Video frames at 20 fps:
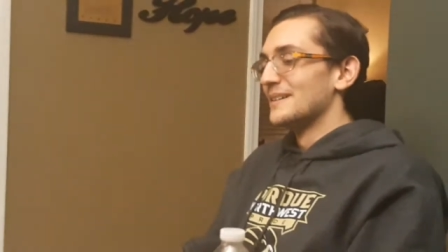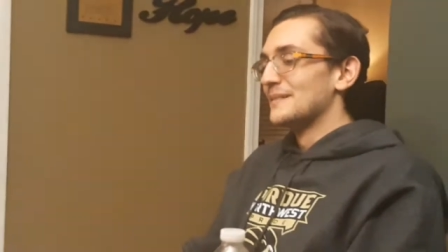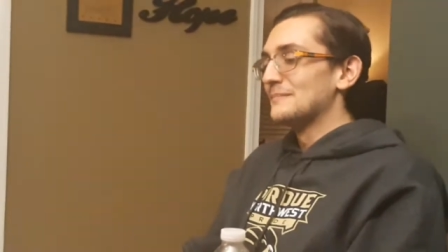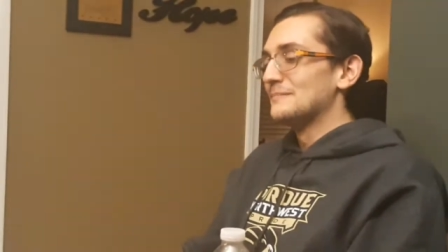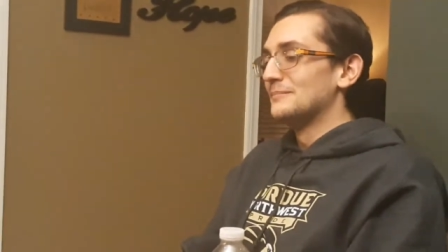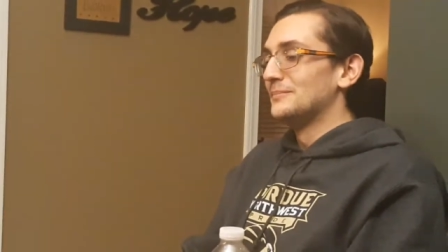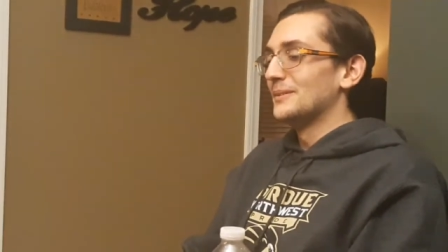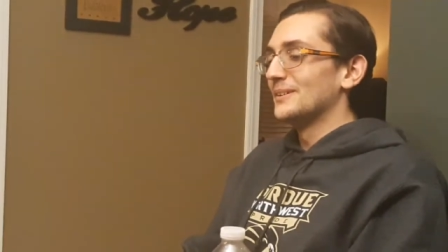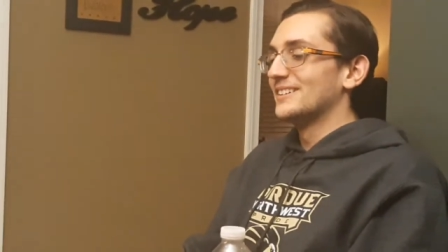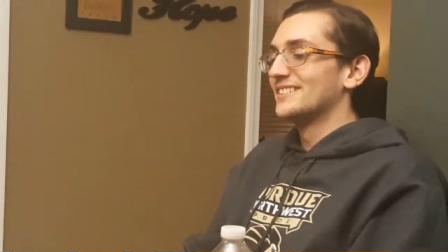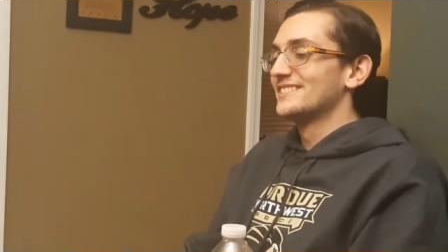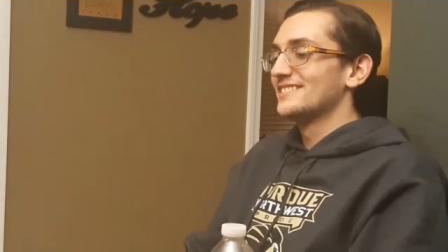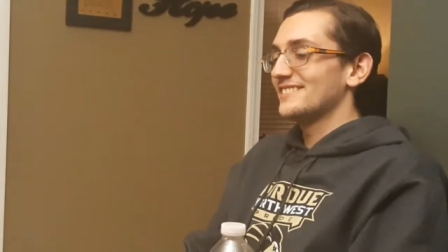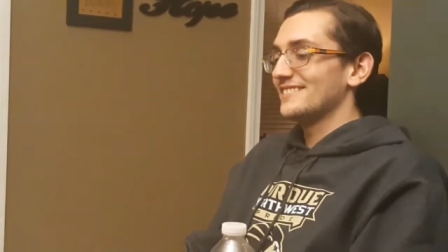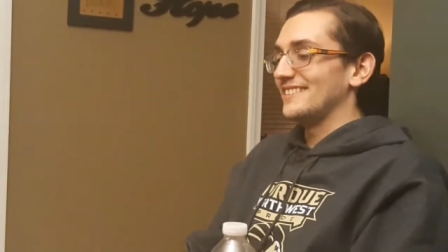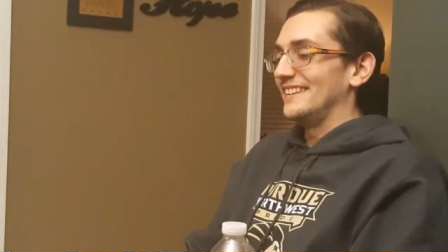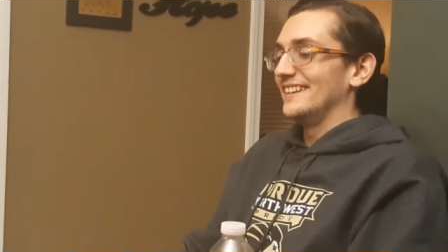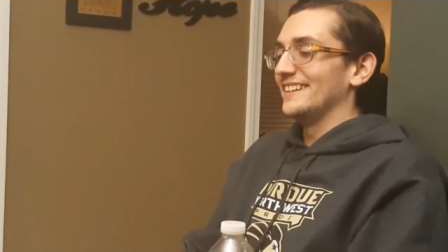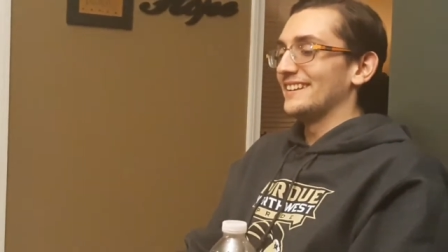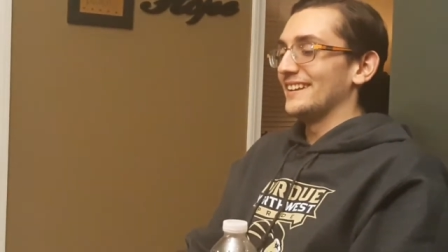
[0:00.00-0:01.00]
Bush
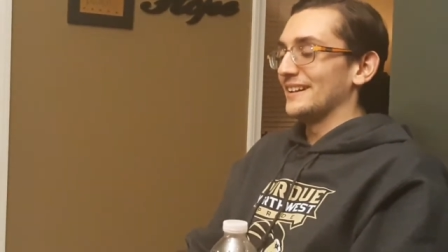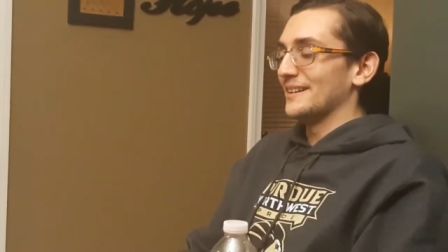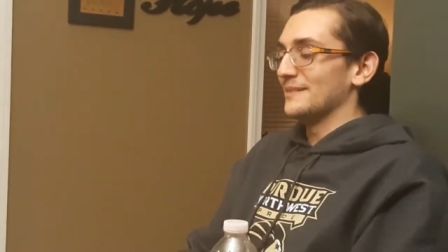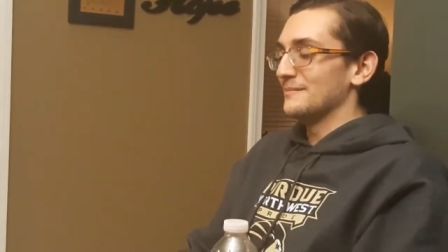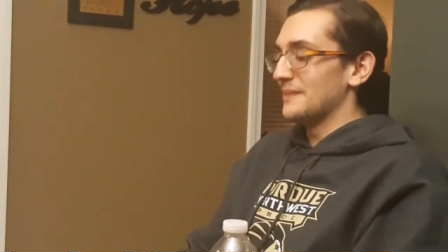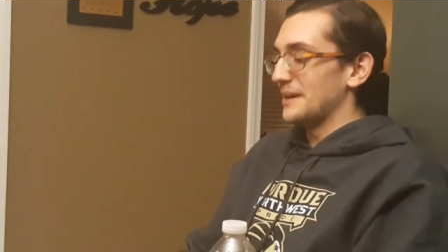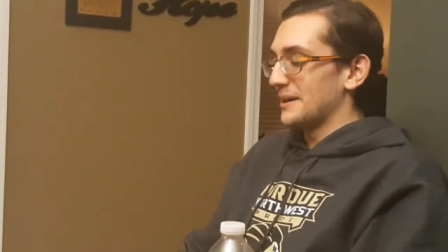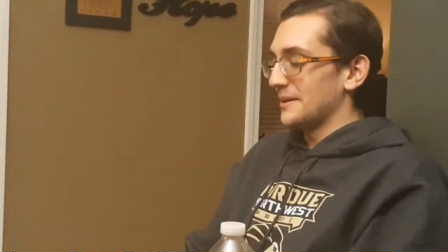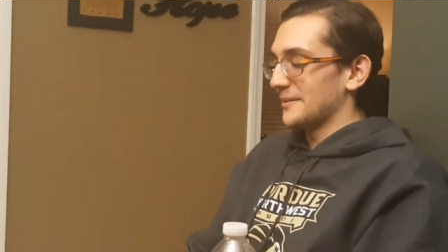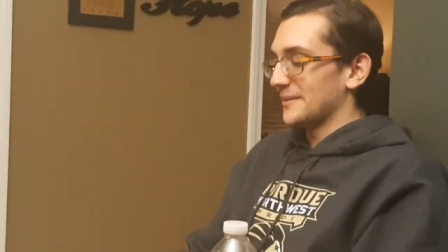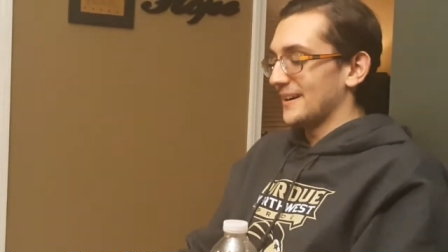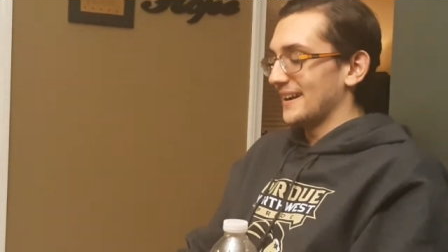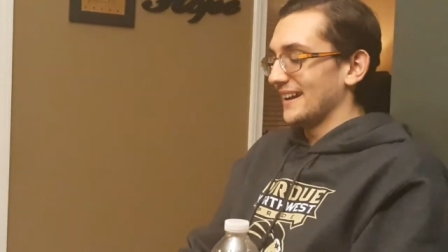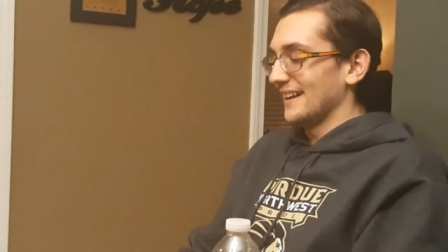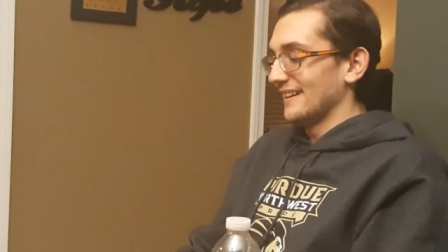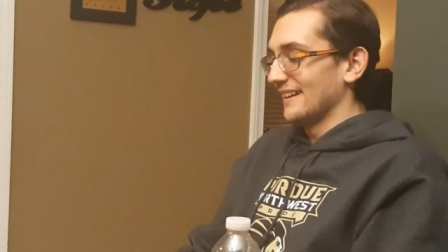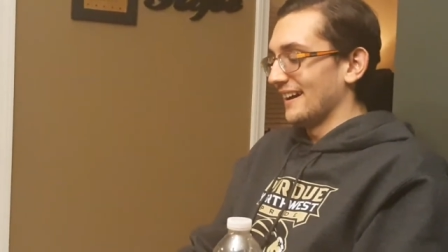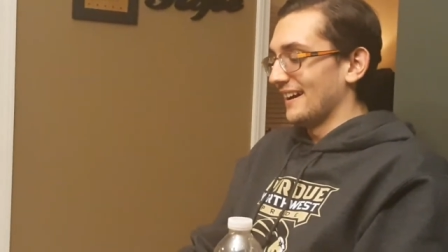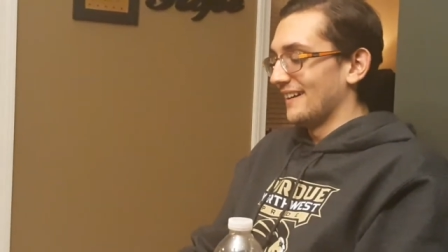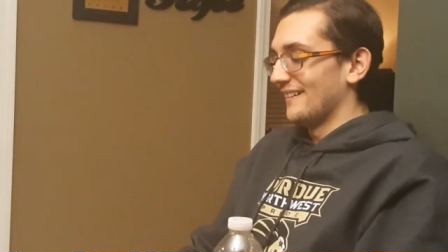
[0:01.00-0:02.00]
thinking about right
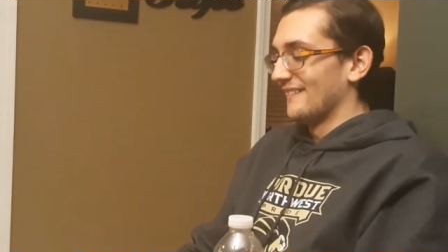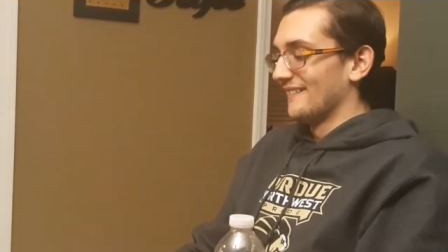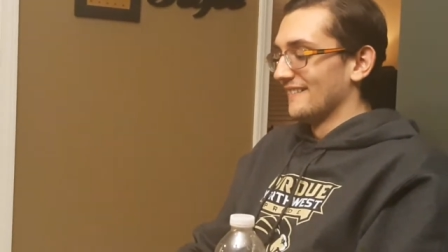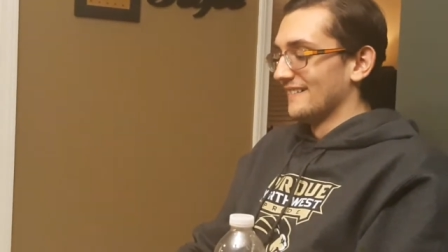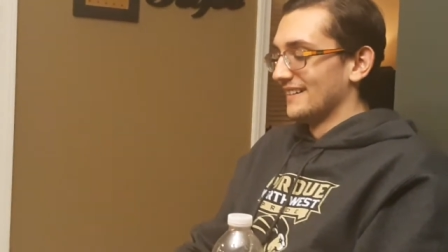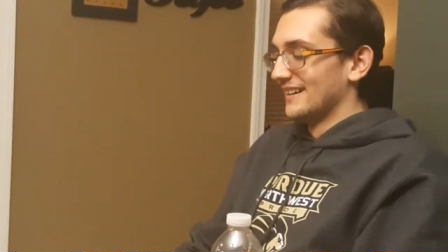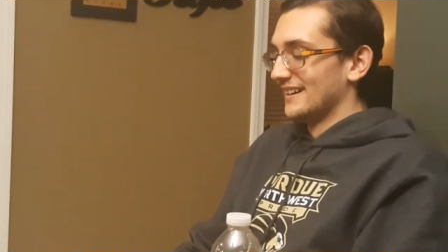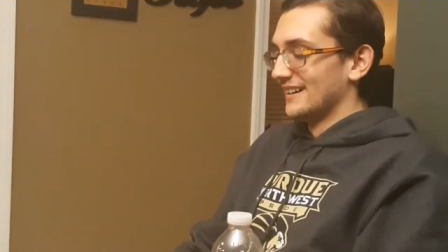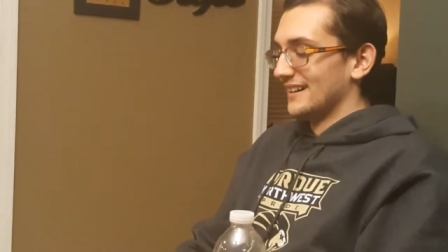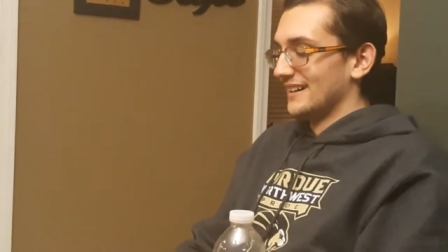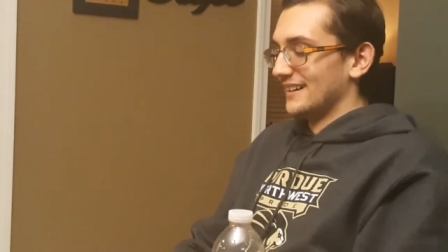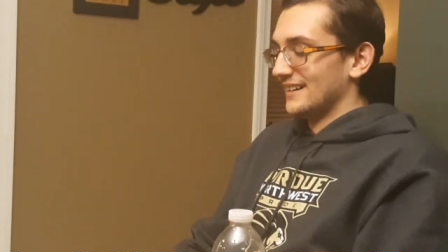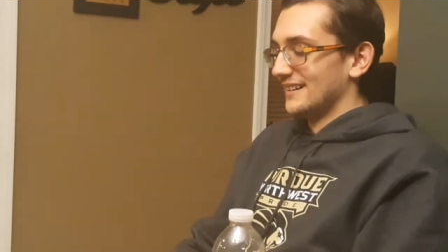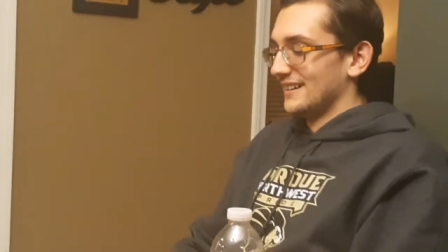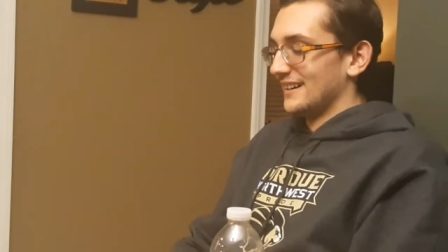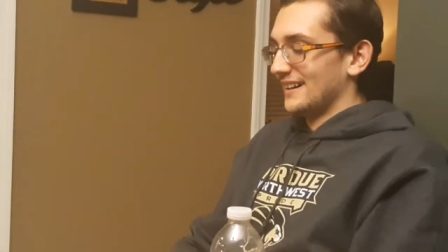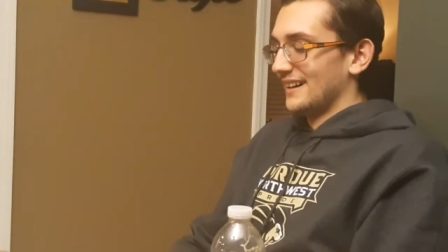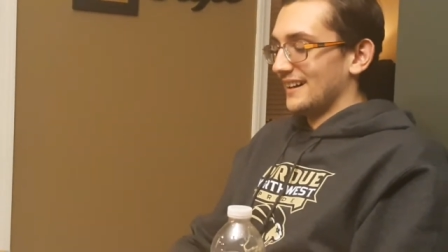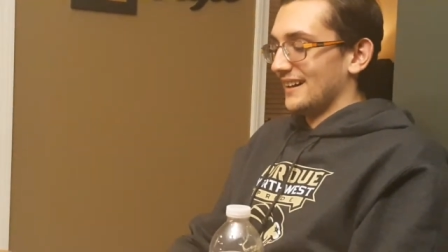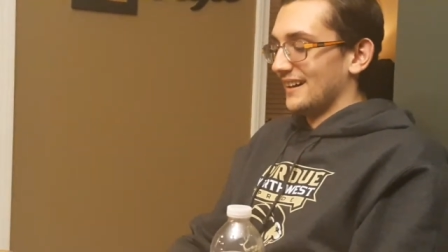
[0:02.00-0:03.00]
now? Better not be
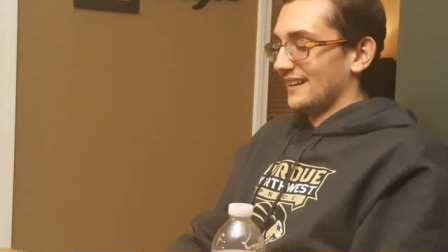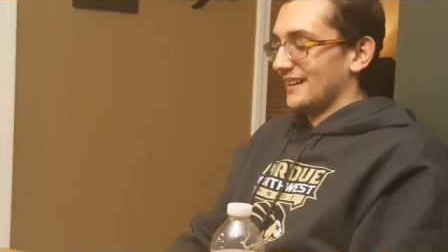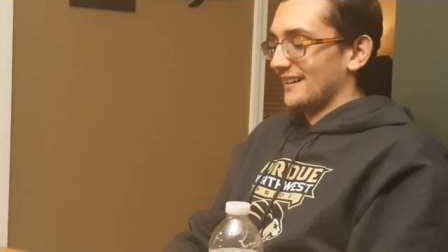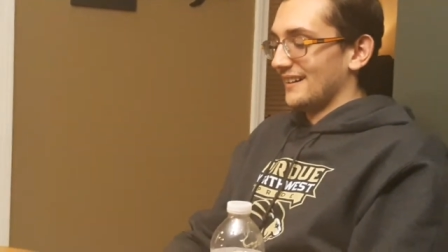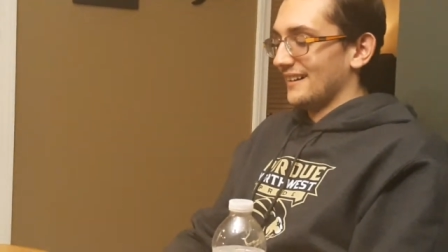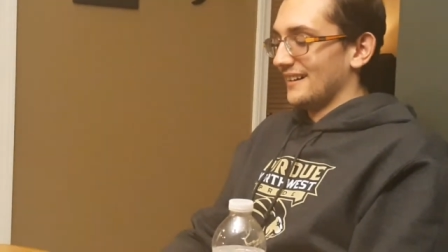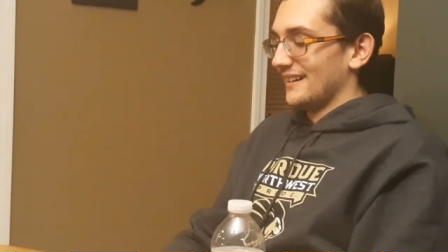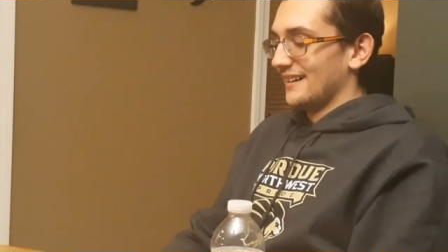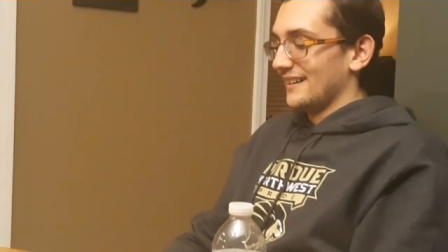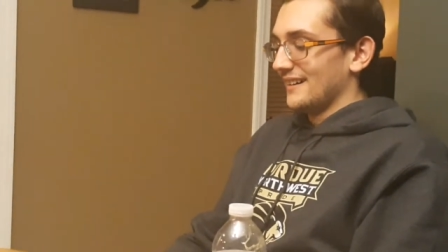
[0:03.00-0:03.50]
9 11.